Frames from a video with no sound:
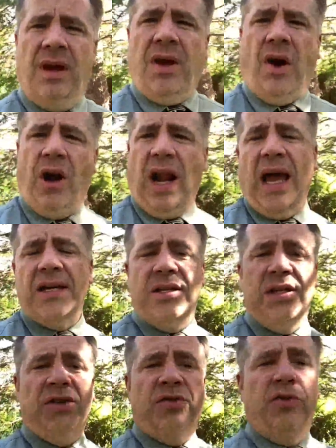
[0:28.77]

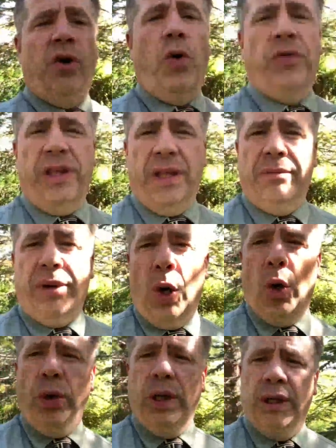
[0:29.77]
cartilaginous growth in the
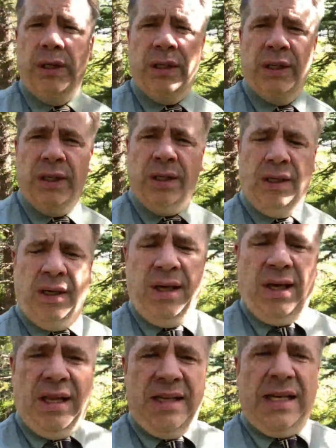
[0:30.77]
bone
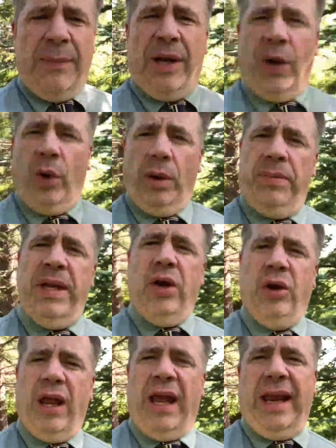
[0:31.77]
that typically will
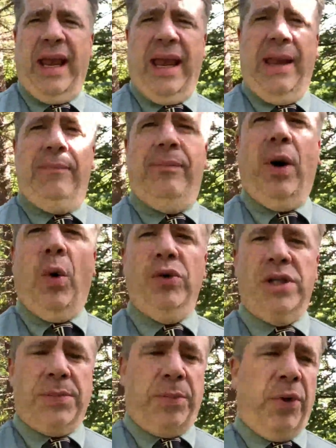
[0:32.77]
appear like a bone
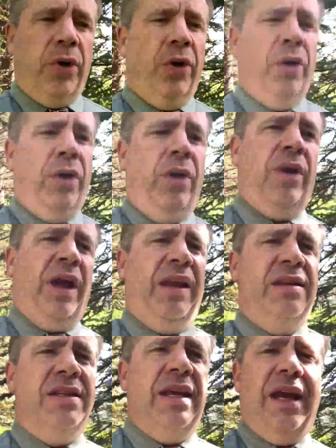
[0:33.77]
spur, kind
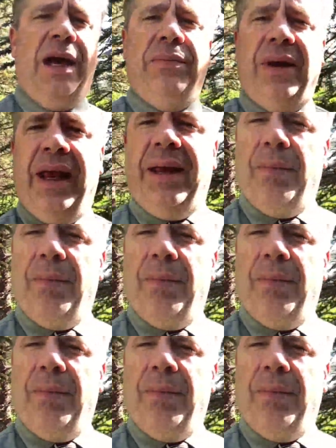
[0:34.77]
of stick up like a